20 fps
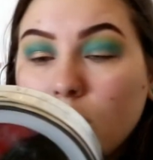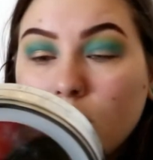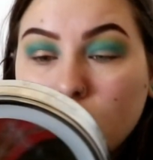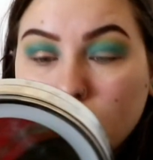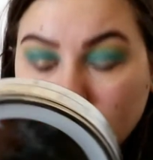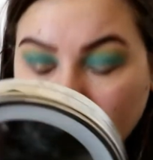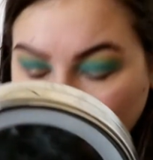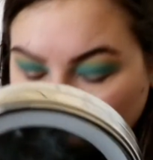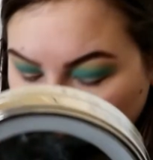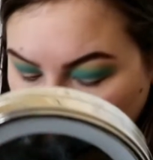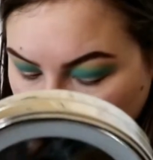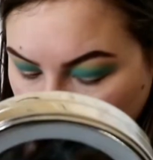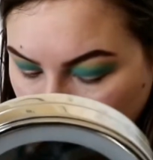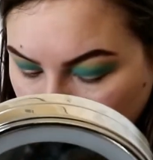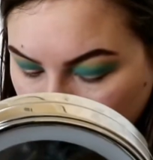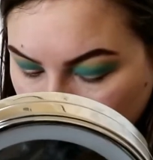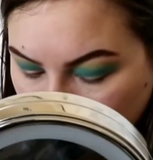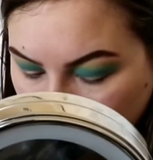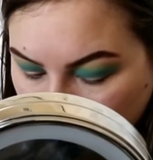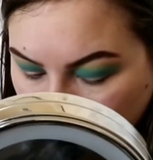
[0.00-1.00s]
So after
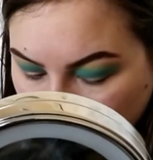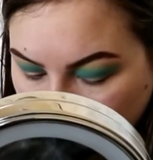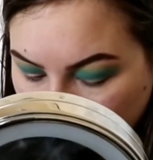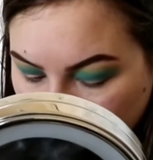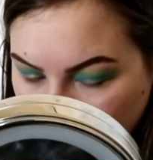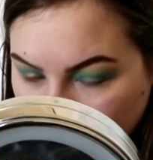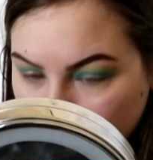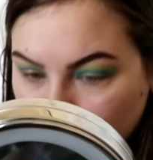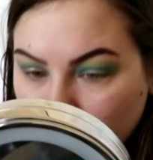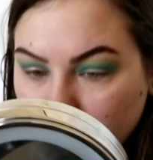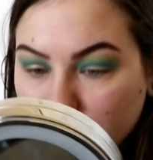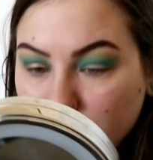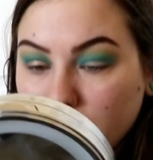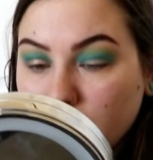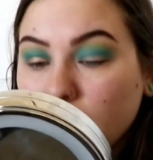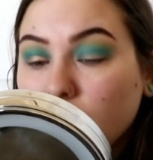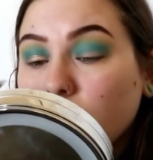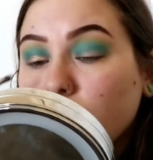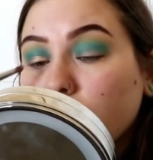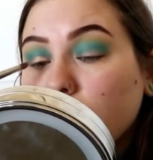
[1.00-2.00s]
these two videos I put
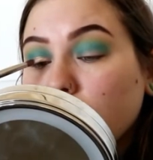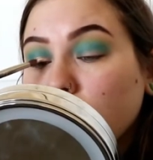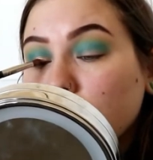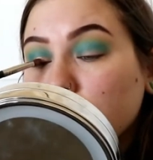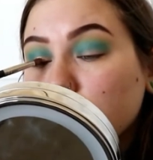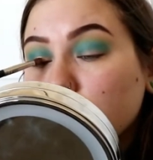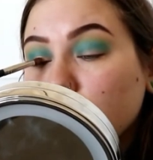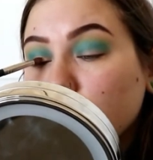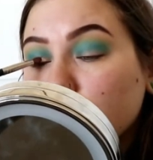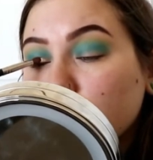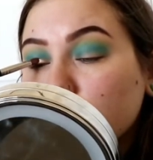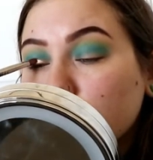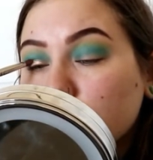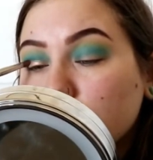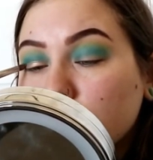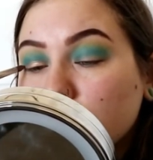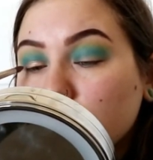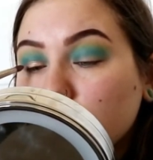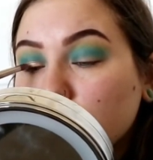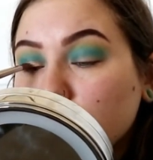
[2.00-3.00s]
out, I'm going
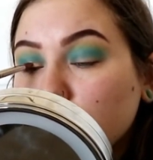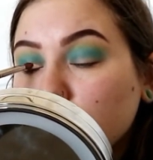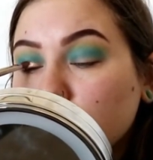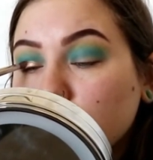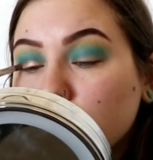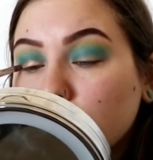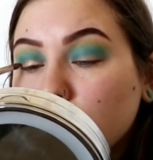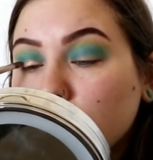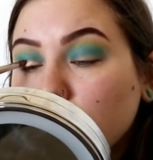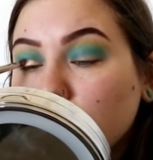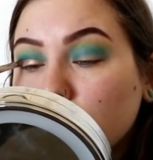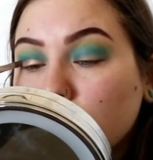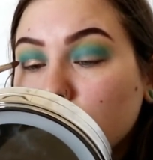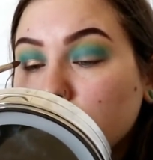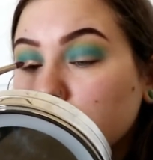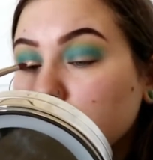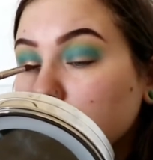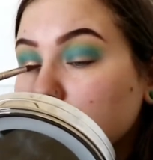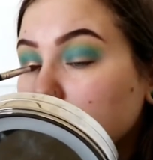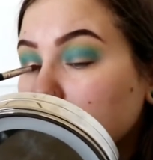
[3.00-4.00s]
to
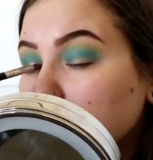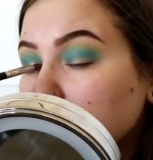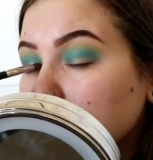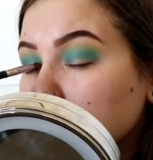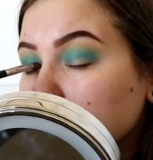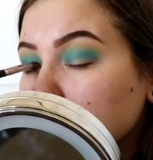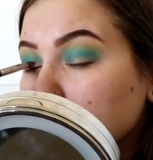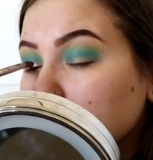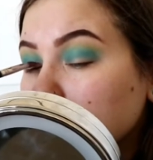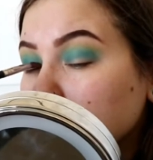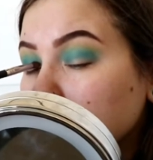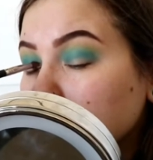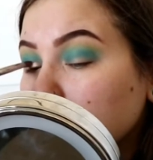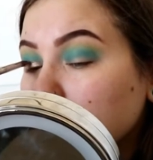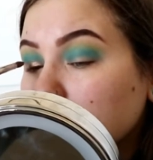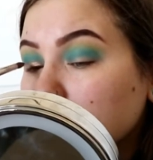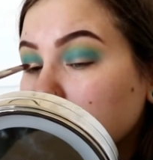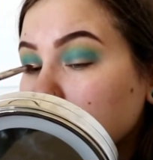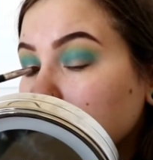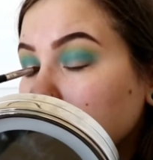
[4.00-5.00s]
do some
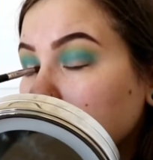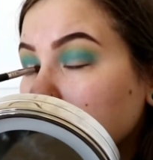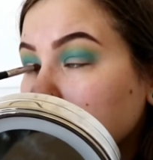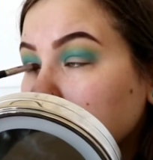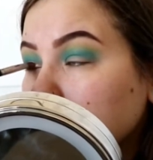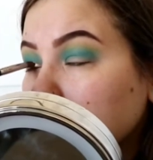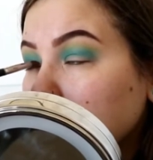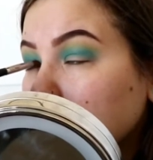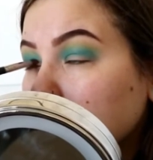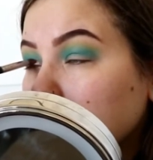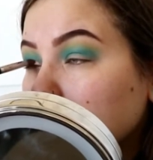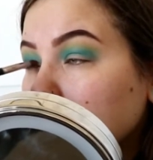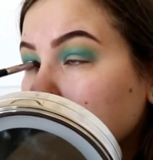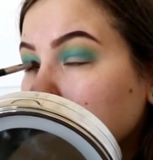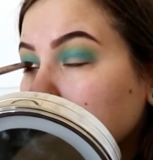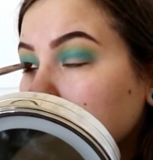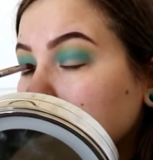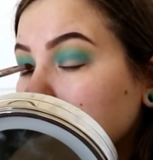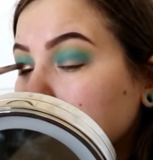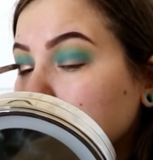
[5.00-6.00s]
Christmas
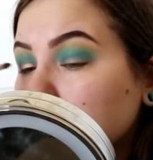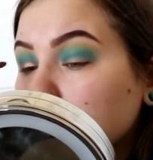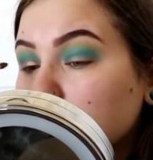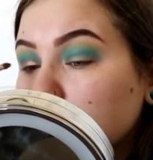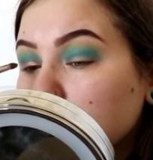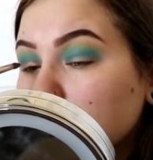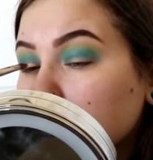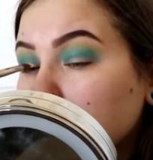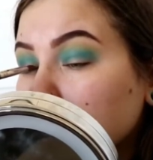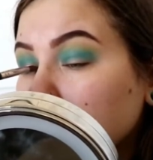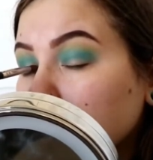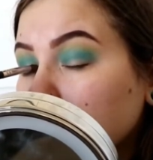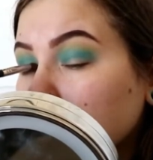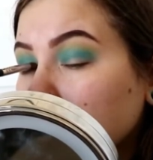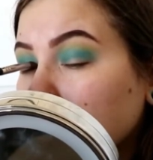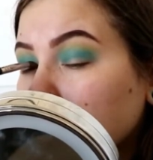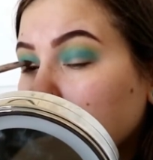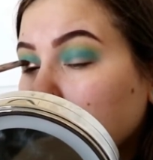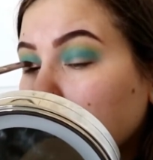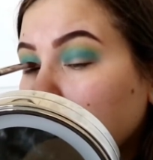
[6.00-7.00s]
videos,
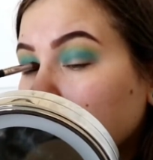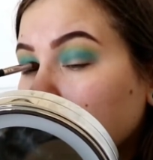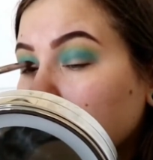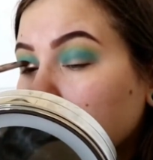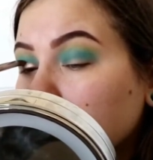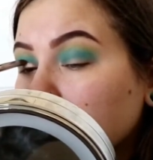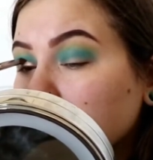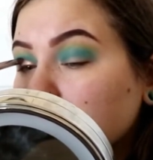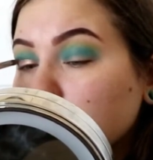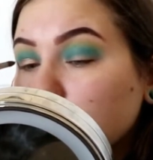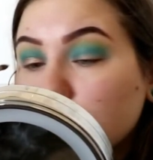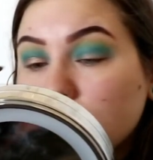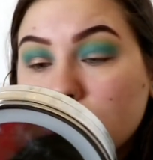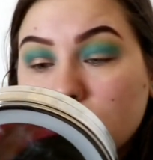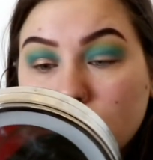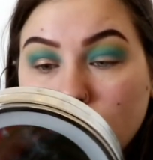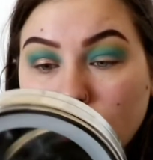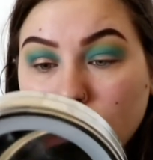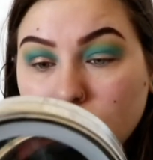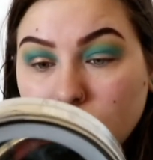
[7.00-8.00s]
Christmas
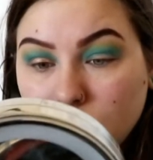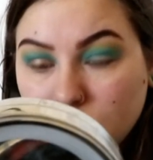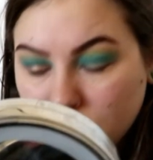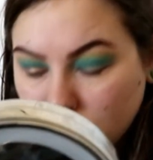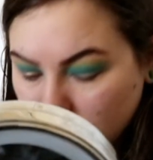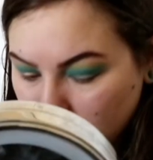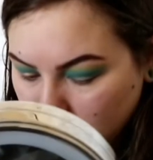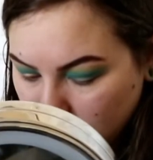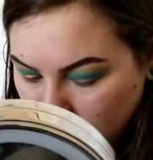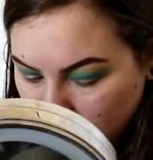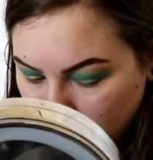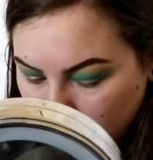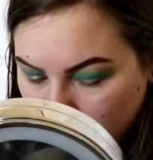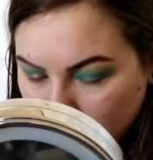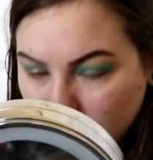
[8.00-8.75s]
challenges.